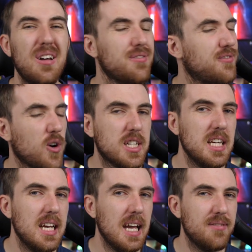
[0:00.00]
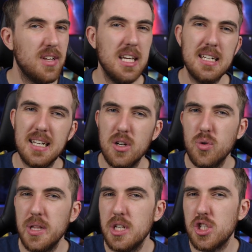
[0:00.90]
unfortunately, Nvidia didn't
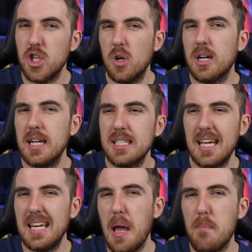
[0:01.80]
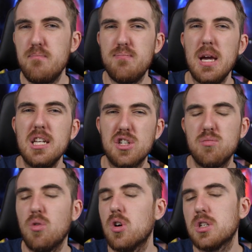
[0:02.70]
really showcase any
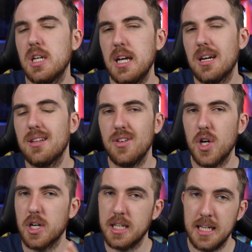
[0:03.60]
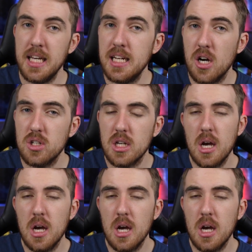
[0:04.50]
benchmarks in their keynote,